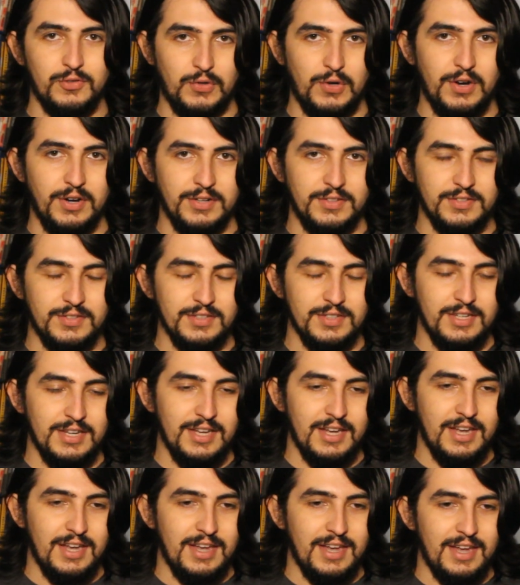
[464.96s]
drunks.
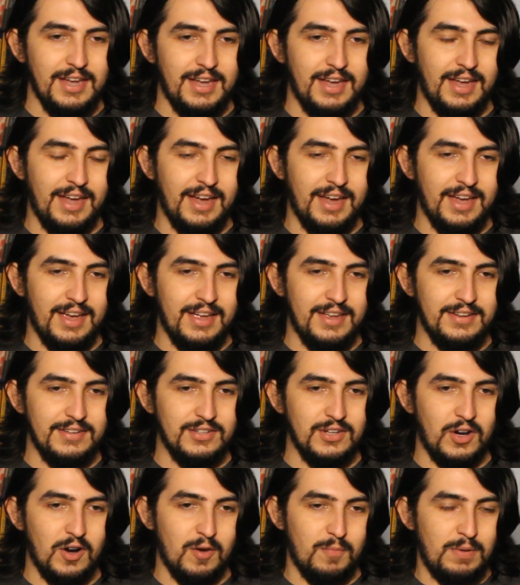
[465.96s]

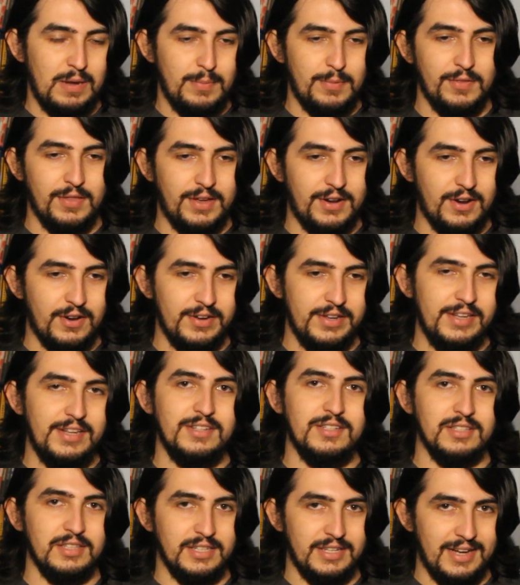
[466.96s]
And are people that are
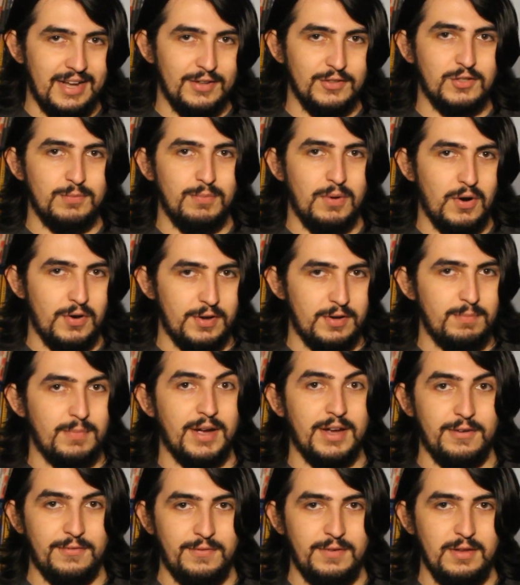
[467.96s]
easily outsmarted
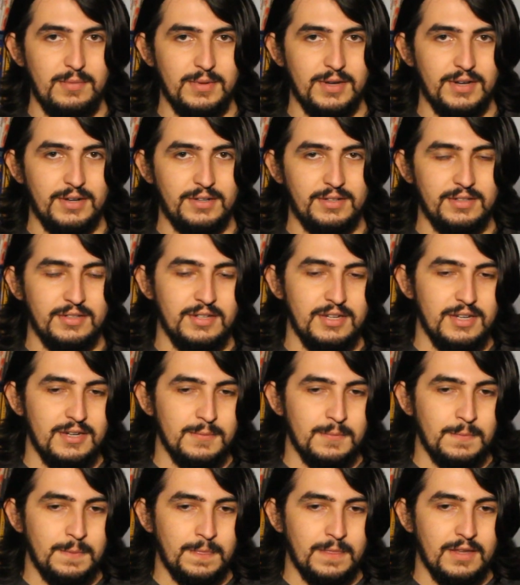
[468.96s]
by a female.
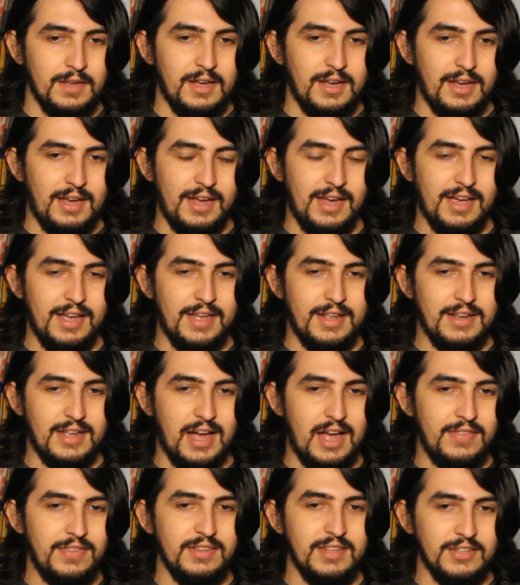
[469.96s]
And
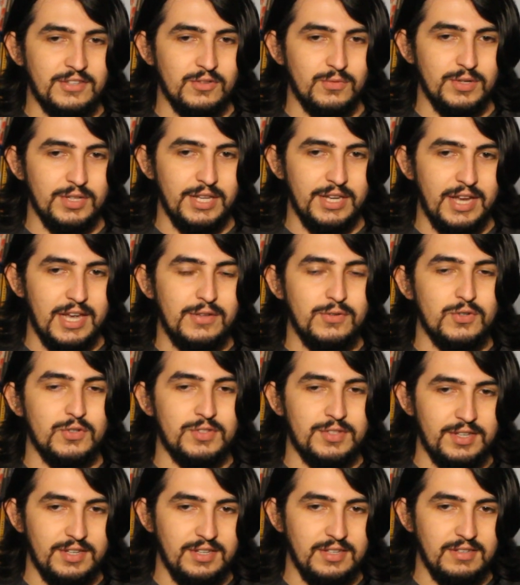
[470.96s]
I think that's a really
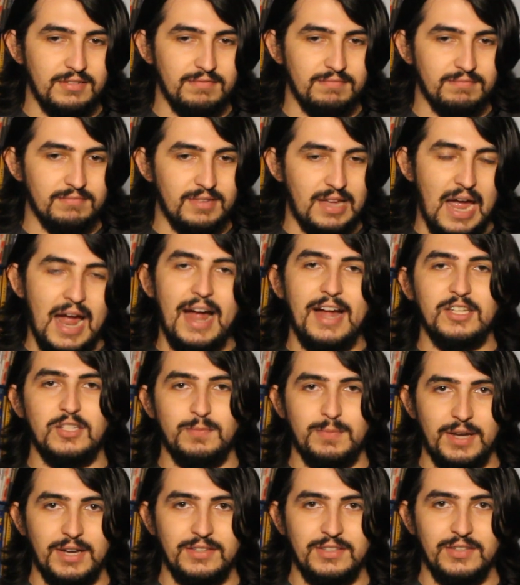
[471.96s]
interesting
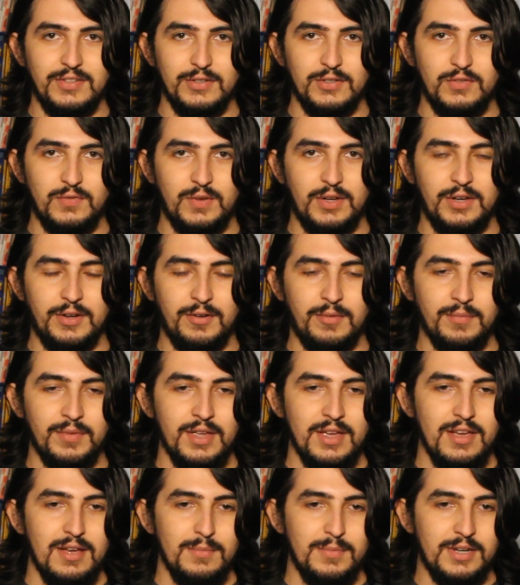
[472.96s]
aspect to this film.
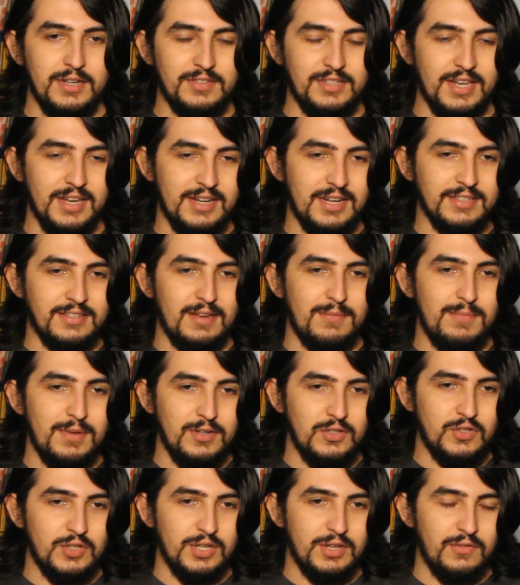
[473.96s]
Because again, as I
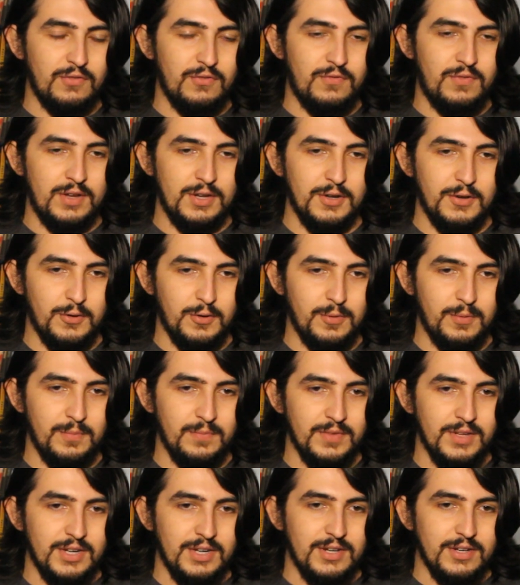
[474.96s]
mentioned,
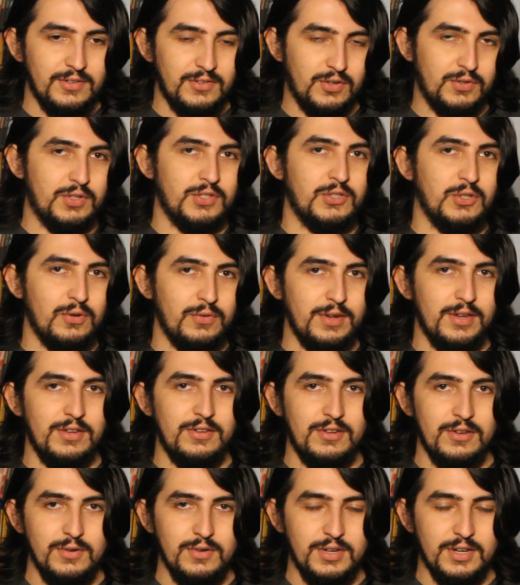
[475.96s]
film during the Soviet
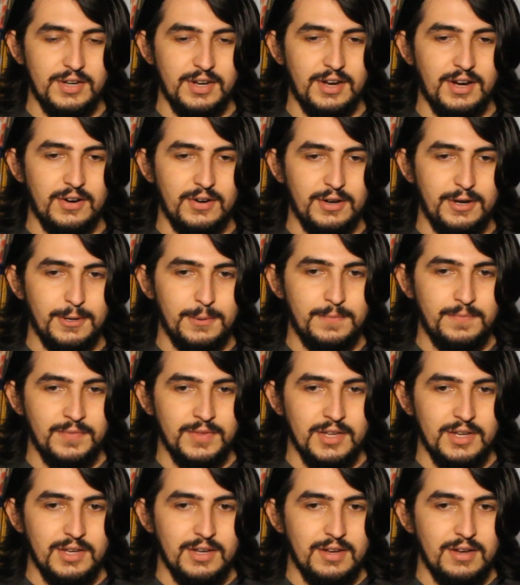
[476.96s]
Union era
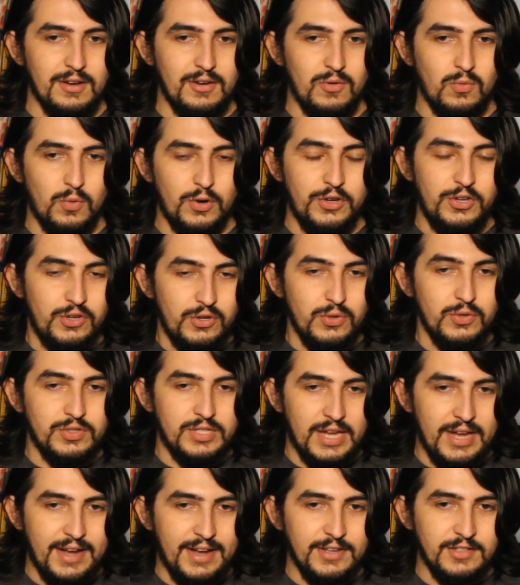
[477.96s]
were used
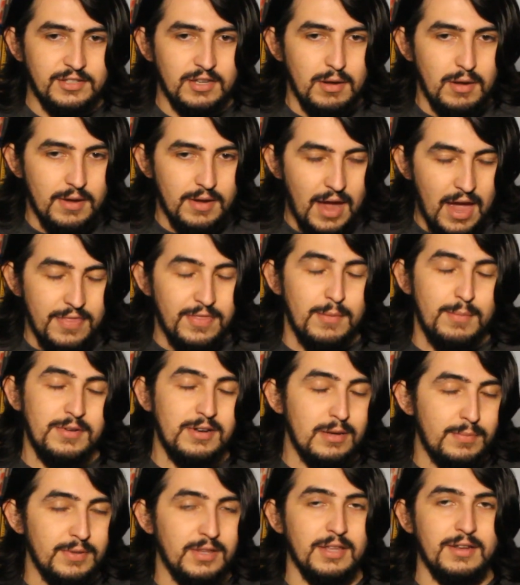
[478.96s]
as the
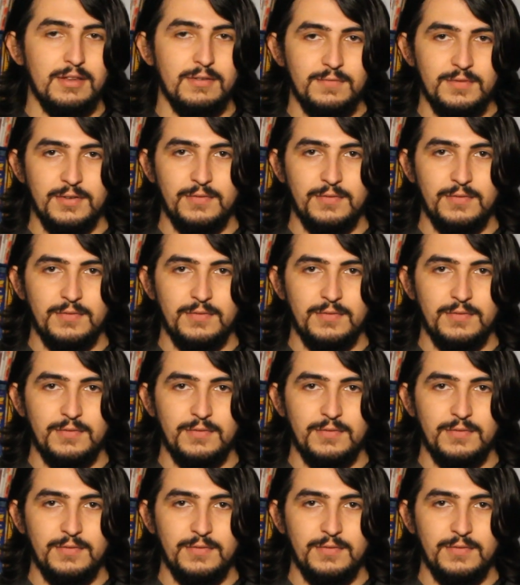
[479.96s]
manipulative